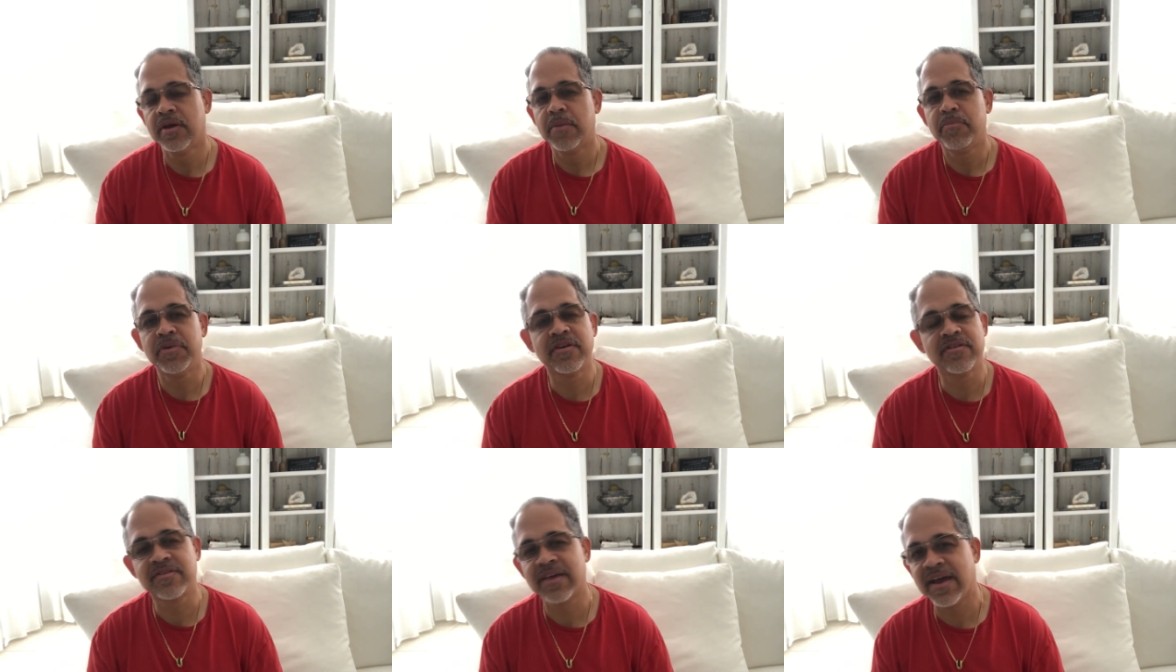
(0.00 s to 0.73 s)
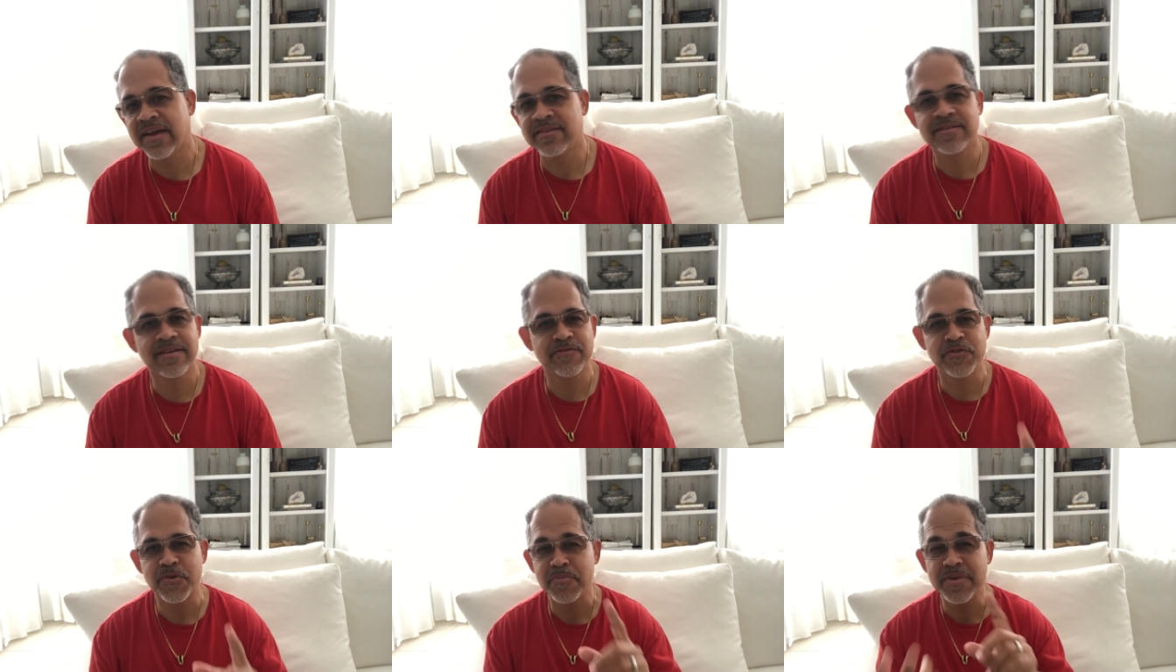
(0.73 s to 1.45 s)
Because guys, if
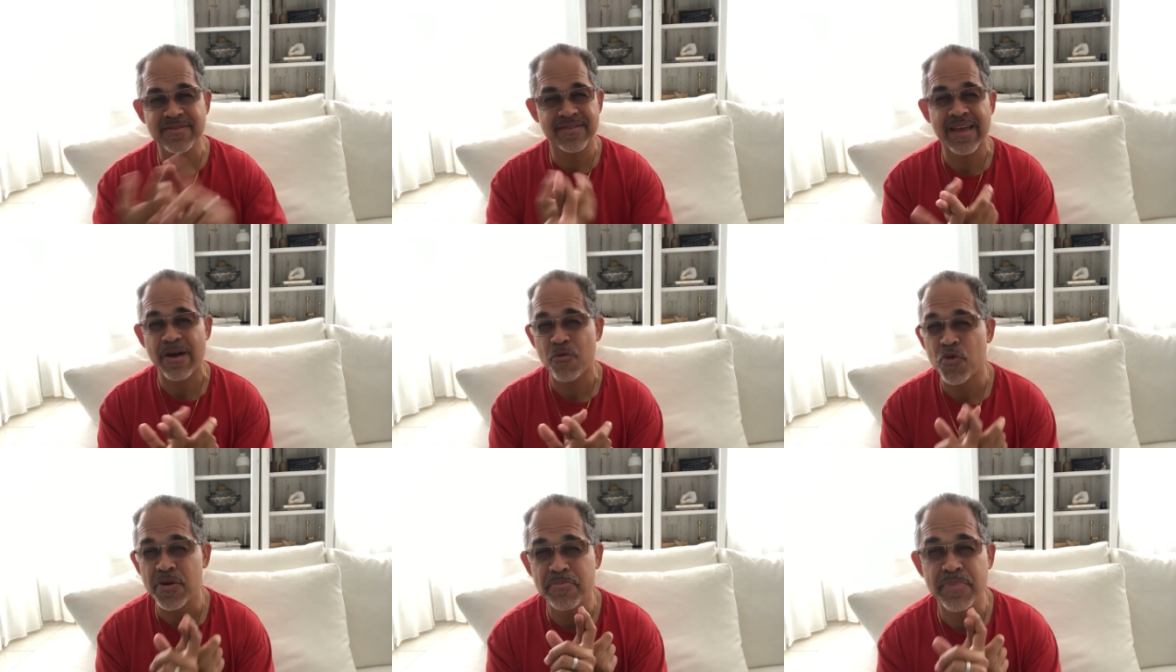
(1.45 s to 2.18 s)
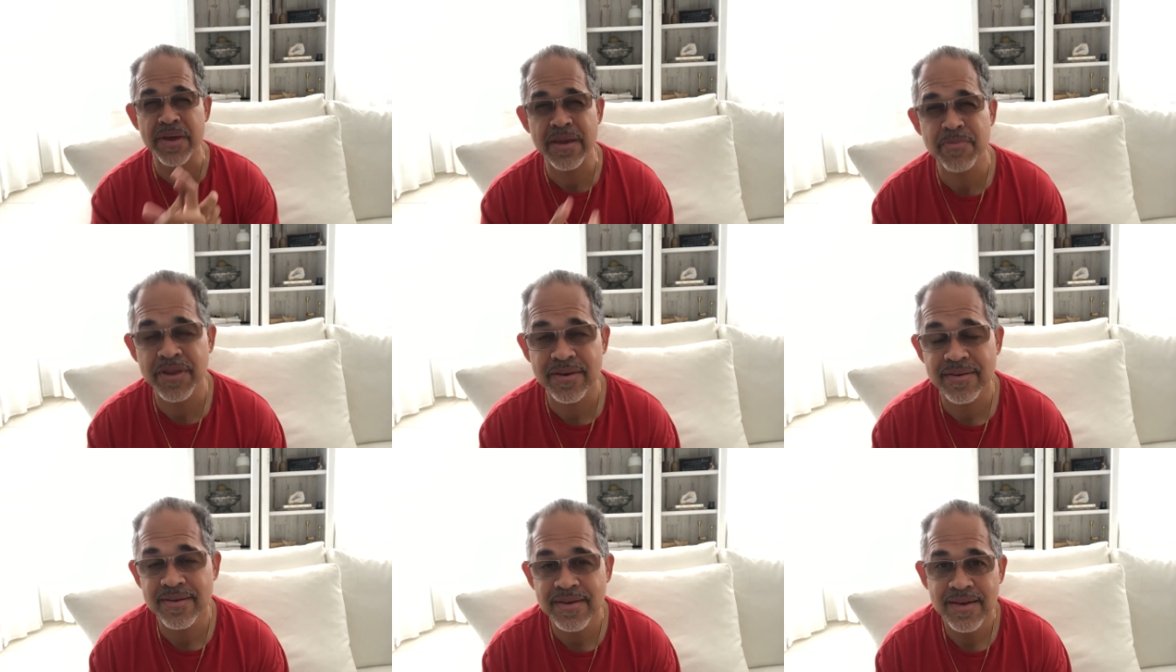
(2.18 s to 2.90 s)
you miss that one payment,
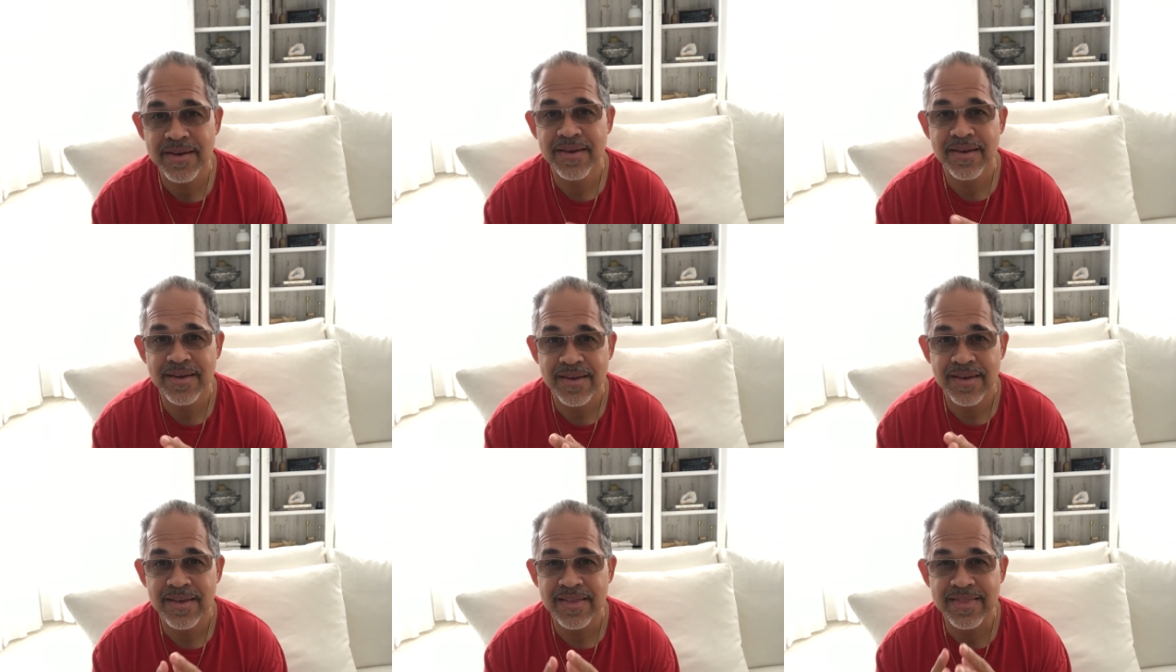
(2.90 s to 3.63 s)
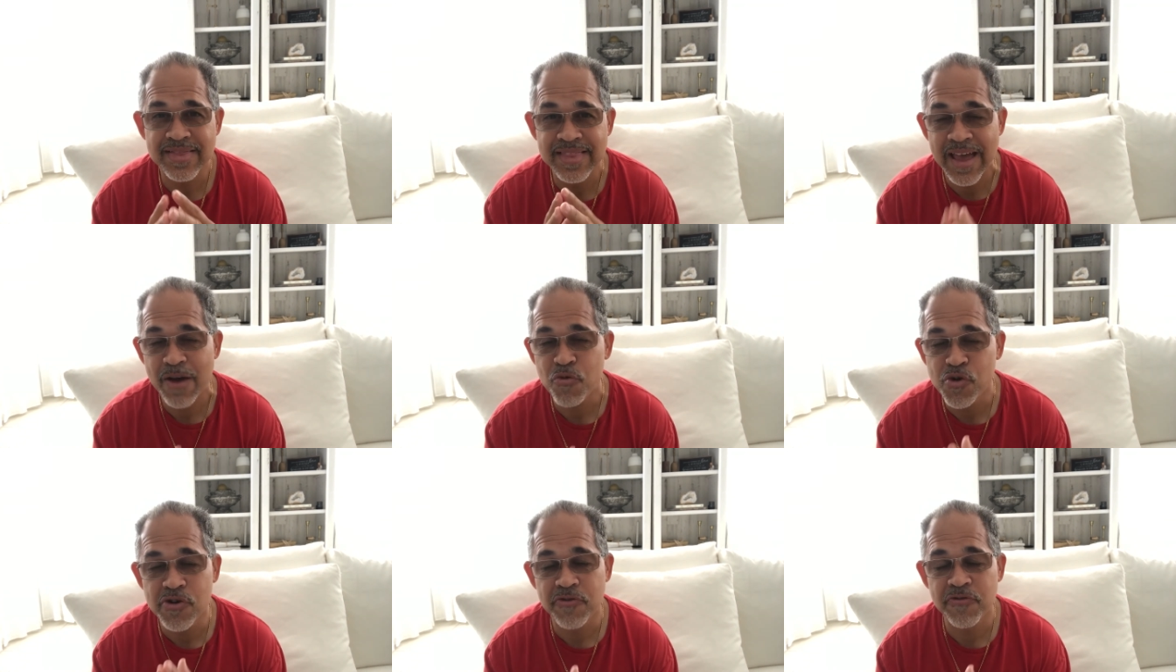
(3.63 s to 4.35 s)
that
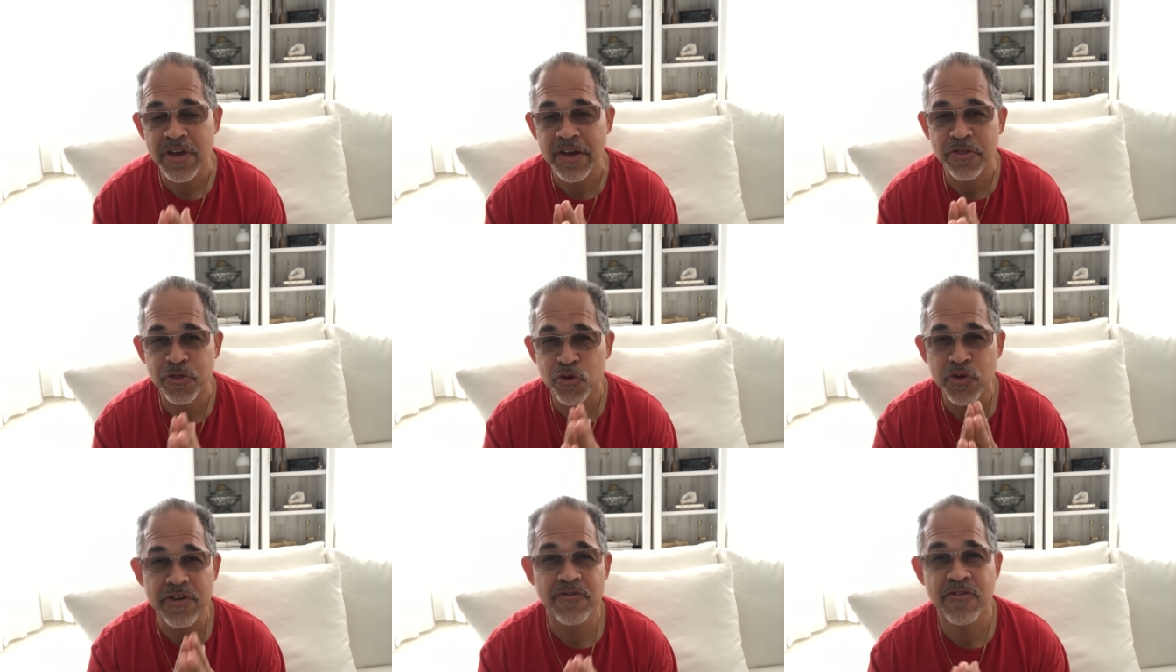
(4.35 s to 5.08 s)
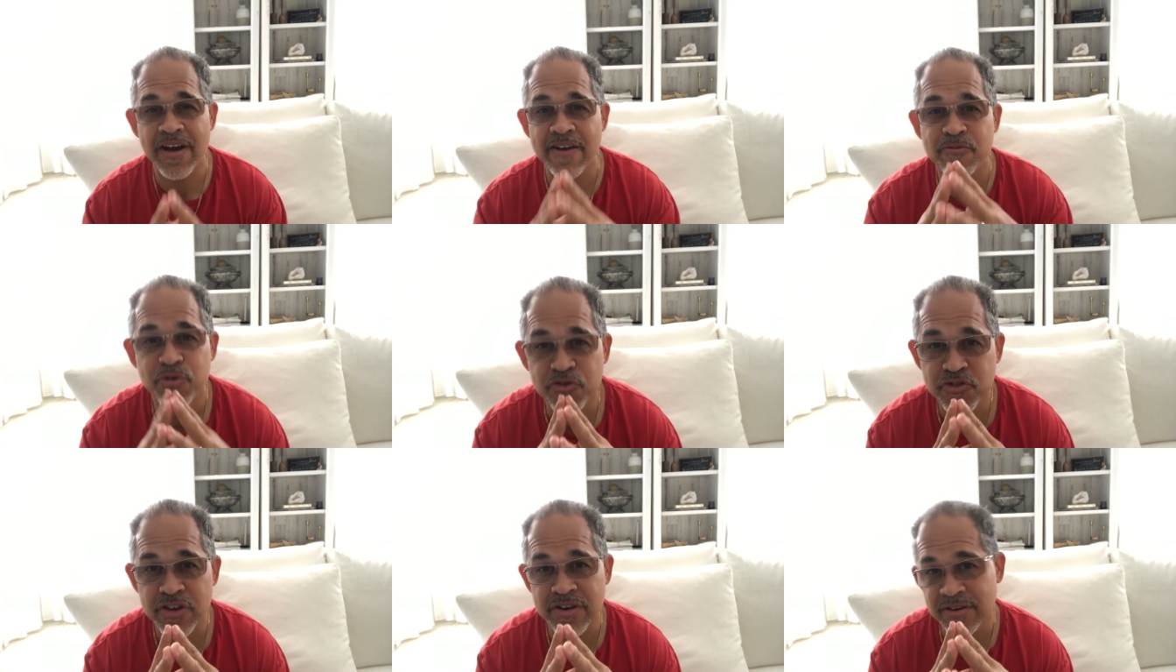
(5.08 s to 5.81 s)
will affect
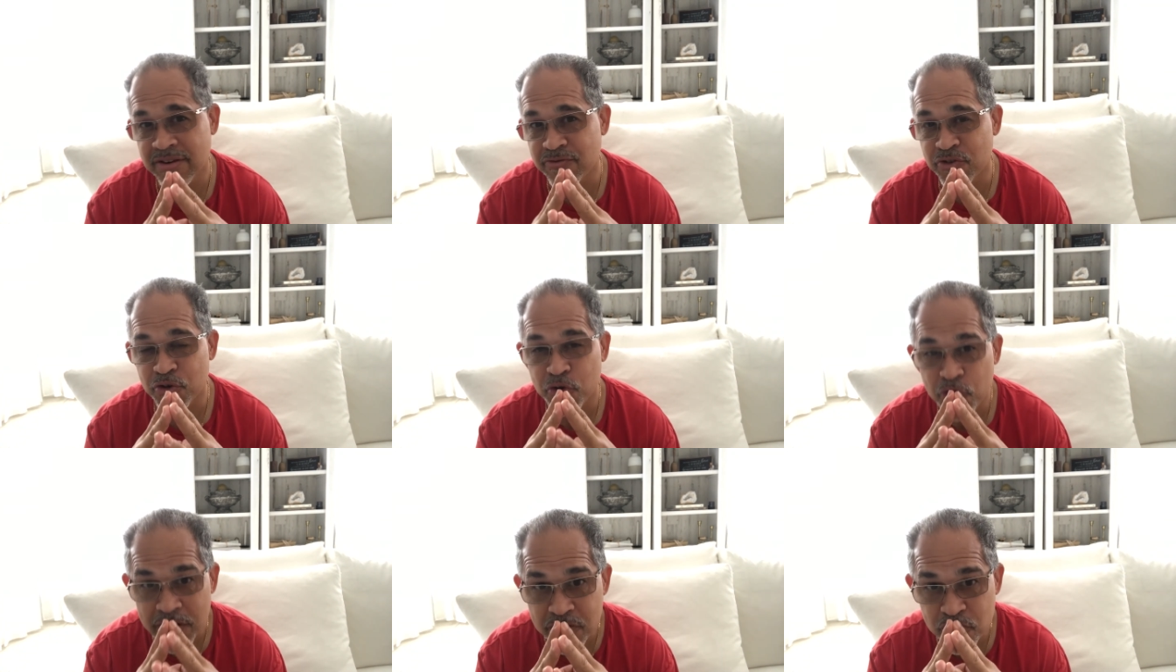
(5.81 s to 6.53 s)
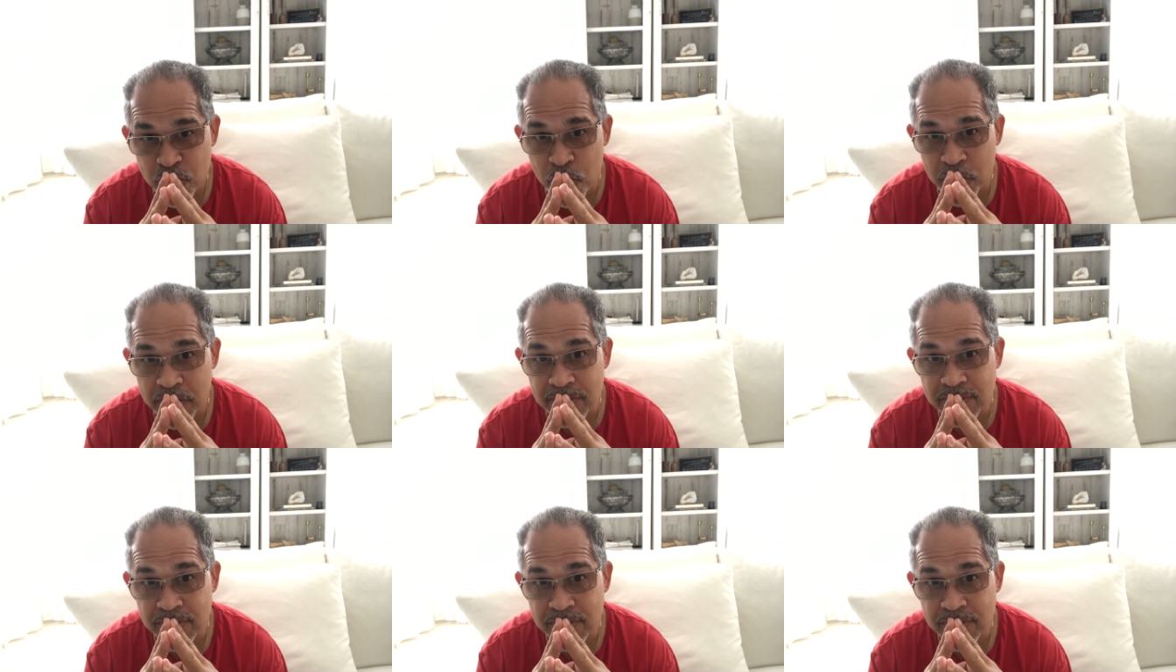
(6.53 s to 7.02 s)
35% of your credit score.